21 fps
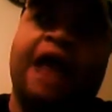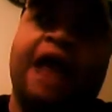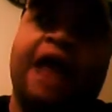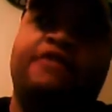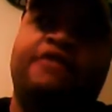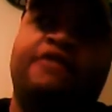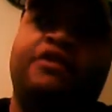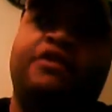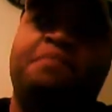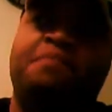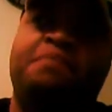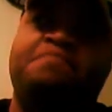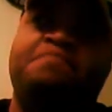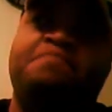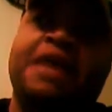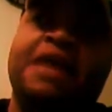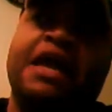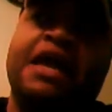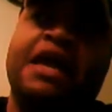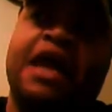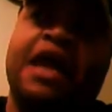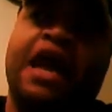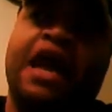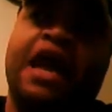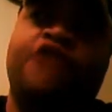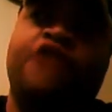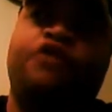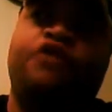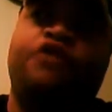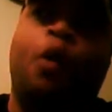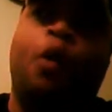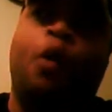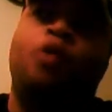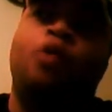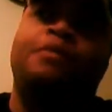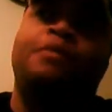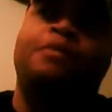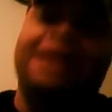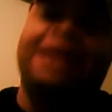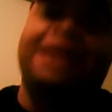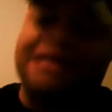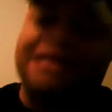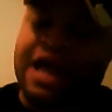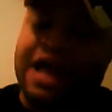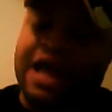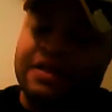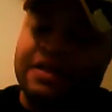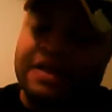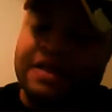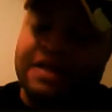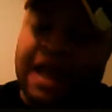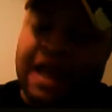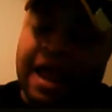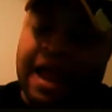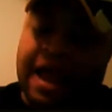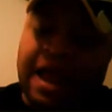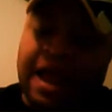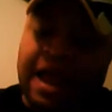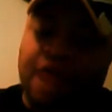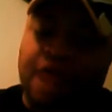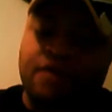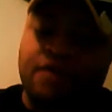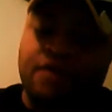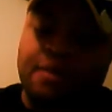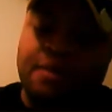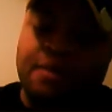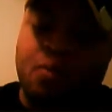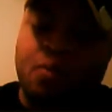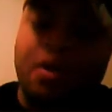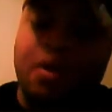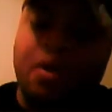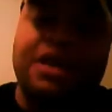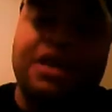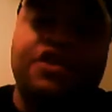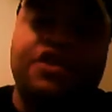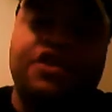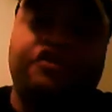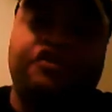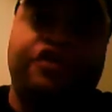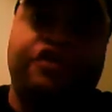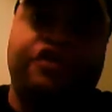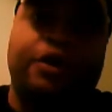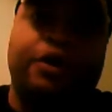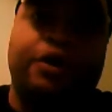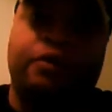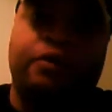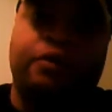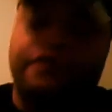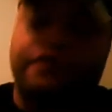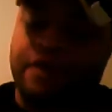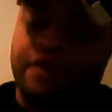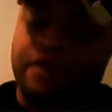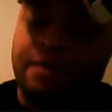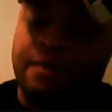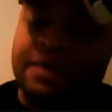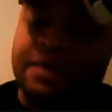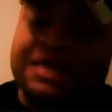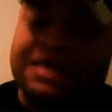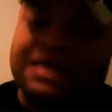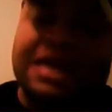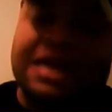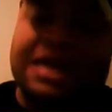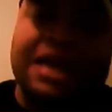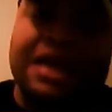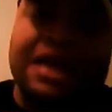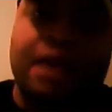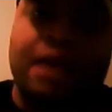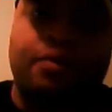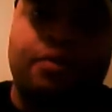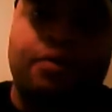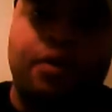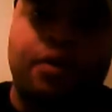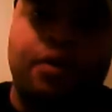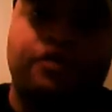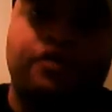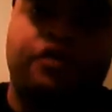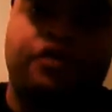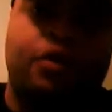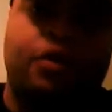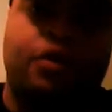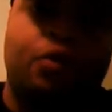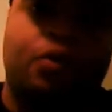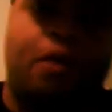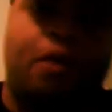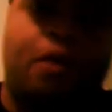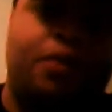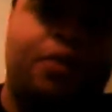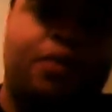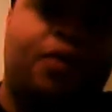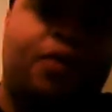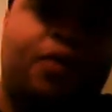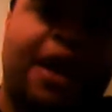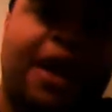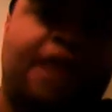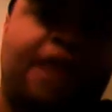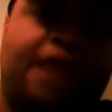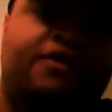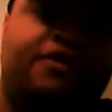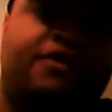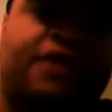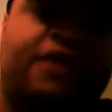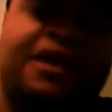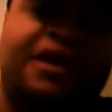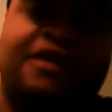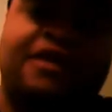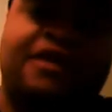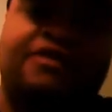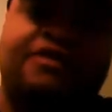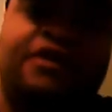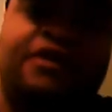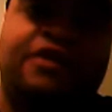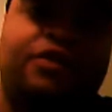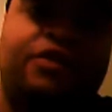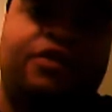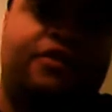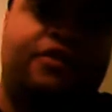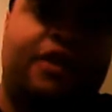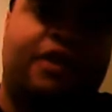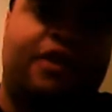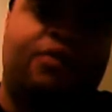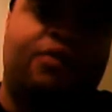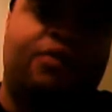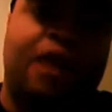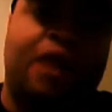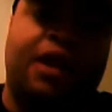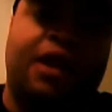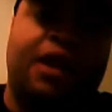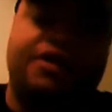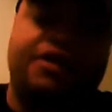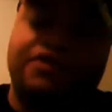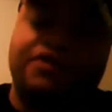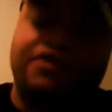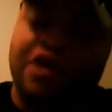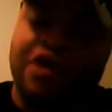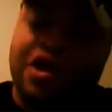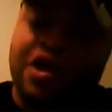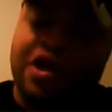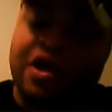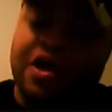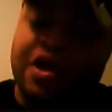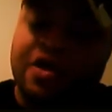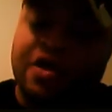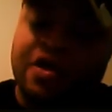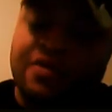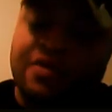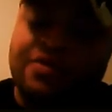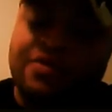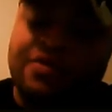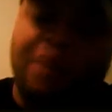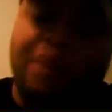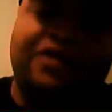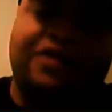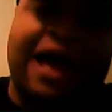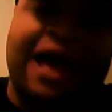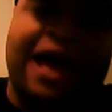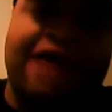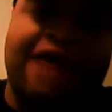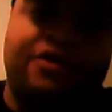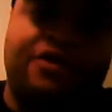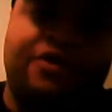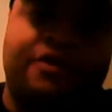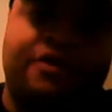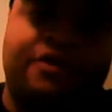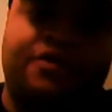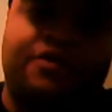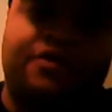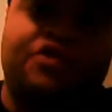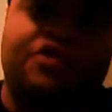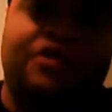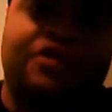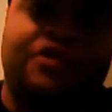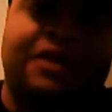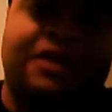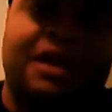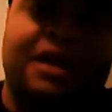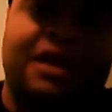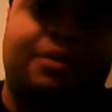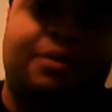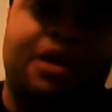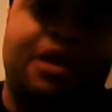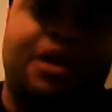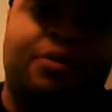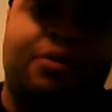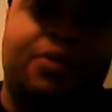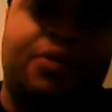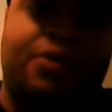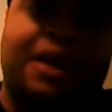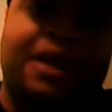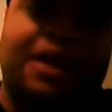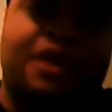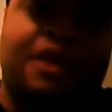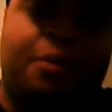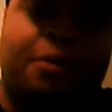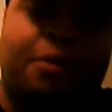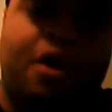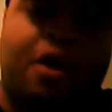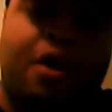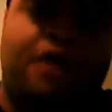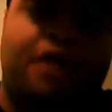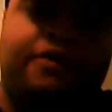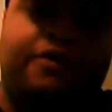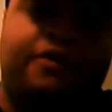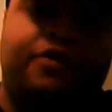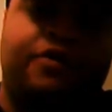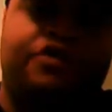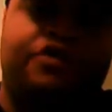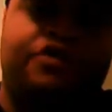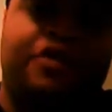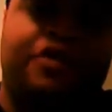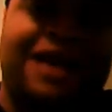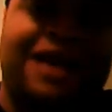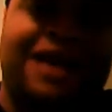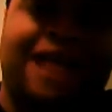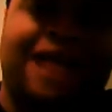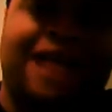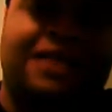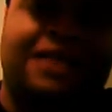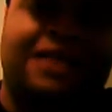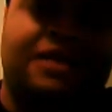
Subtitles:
to me, it told me that everyone in the Shield, from Dean Ambrose, Roman Reigns, and Seth Rollins, those guys are the future of the WWE. They're part of the future. I think